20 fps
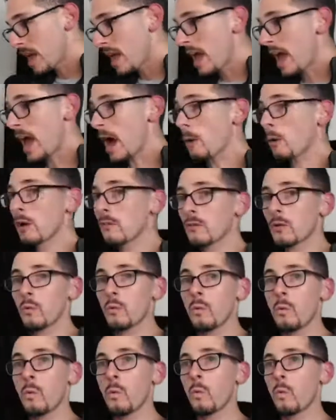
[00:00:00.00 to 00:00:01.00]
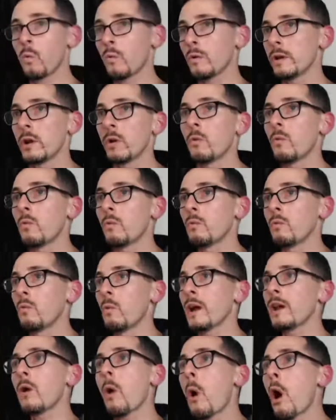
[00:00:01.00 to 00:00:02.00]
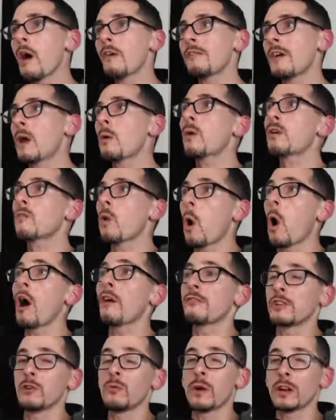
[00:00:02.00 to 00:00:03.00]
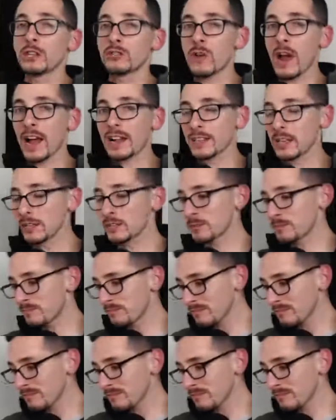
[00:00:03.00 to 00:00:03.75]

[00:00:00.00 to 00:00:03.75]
However often you want to track this.